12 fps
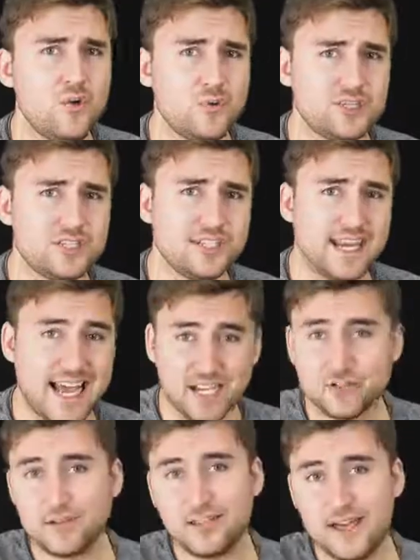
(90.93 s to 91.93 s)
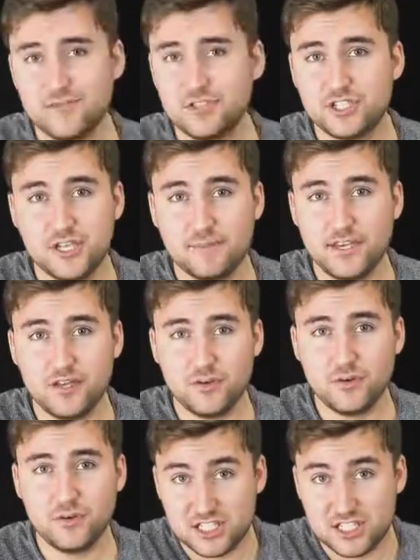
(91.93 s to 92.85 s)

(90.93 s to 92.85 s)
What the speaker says: which is an entry-level GPU.